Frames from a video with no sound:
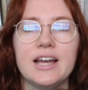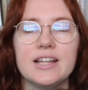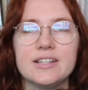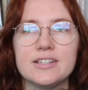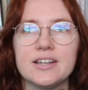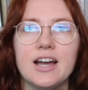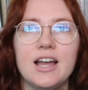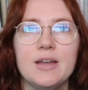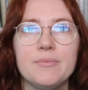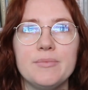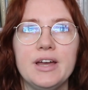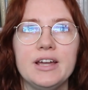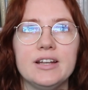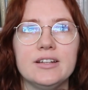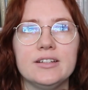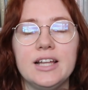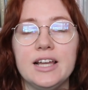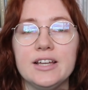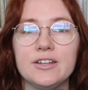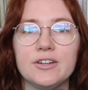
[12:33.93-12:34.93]
that time
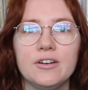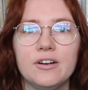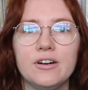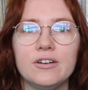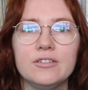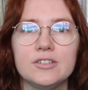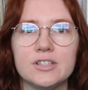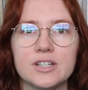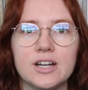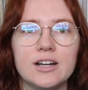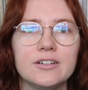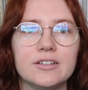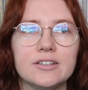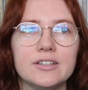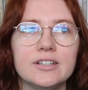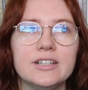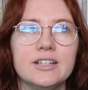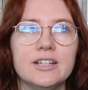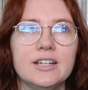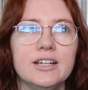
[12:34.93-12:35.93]
and like her whole
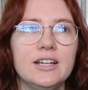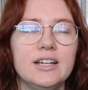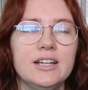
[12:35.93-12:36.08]
childhood,